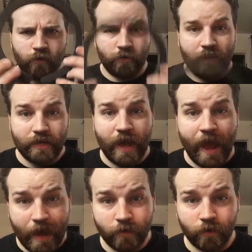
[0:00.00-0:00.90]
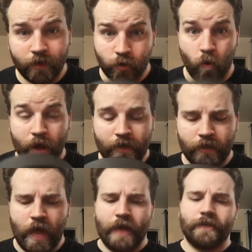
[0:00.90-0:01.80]
you tend to handle it quite a
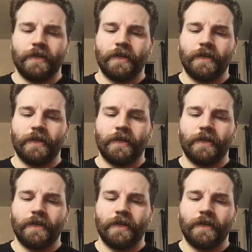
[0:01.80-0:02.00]
lot.